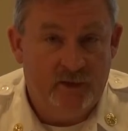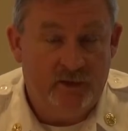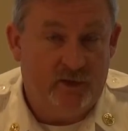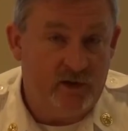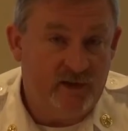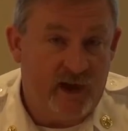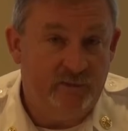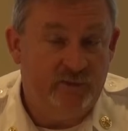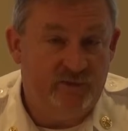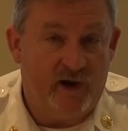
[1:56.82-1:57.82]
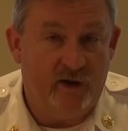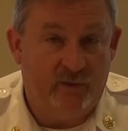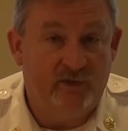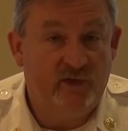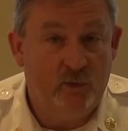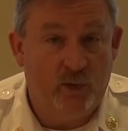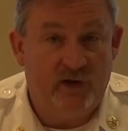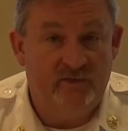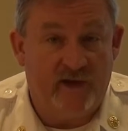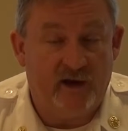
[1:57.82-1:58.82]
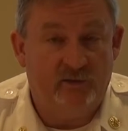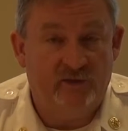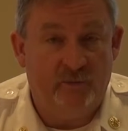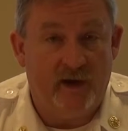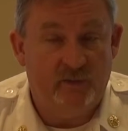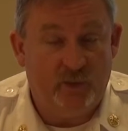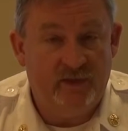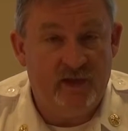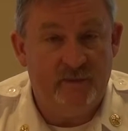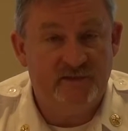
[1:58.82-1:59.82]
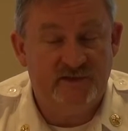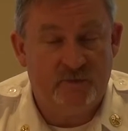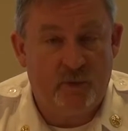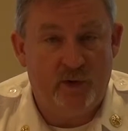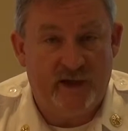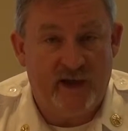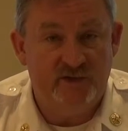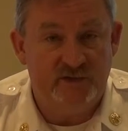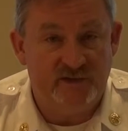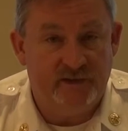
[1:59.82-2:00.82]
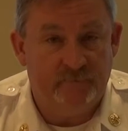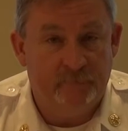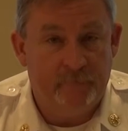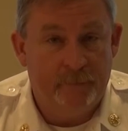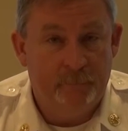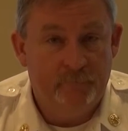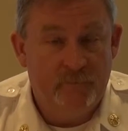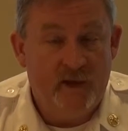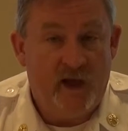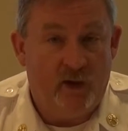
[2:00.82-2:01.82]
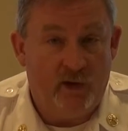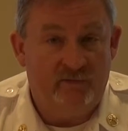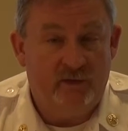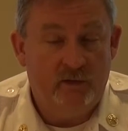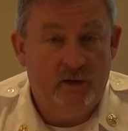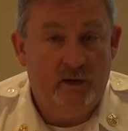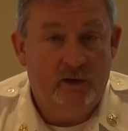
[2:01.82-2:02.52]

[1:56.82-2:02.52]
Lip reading: There are times when fire and rescue will in fact respond with them as a supporting agency. However,